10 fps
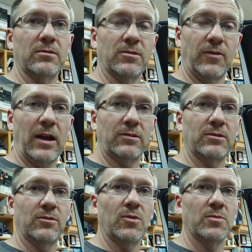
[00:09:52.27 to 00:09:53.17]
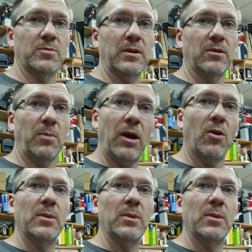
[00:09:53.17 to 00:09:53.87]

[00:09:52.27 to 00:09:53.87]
your factory 2-ohm speaker, by all